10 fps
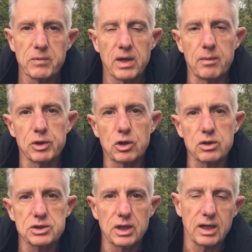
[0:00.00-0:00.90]
And
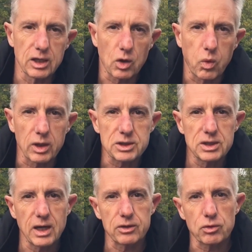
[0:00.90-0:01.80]
because inequality
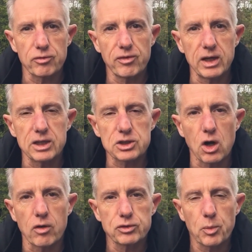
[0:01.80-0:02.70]
and unfairness are
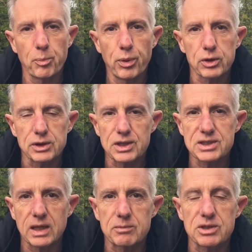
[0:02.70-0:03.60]
often put in the
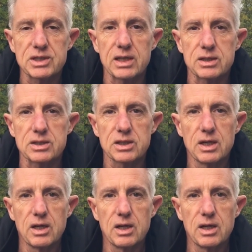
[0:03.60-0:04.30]
same sentence,